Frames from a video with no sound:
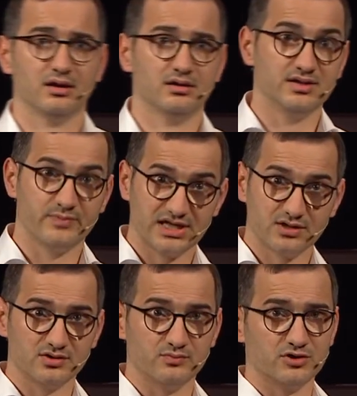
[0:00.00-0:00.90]
Uh,
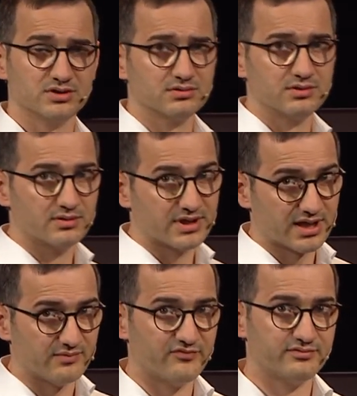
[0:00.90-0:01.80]
depending on the model, you can
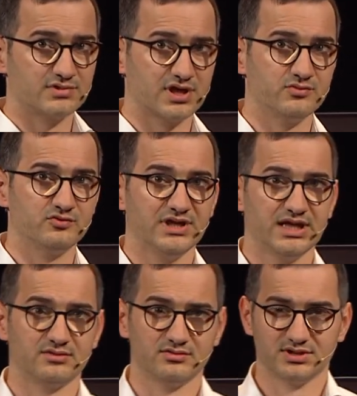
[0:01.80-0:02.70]
come, come to me
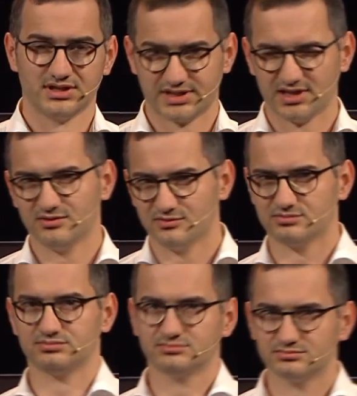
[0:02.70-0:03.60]
later on, I'll tell you,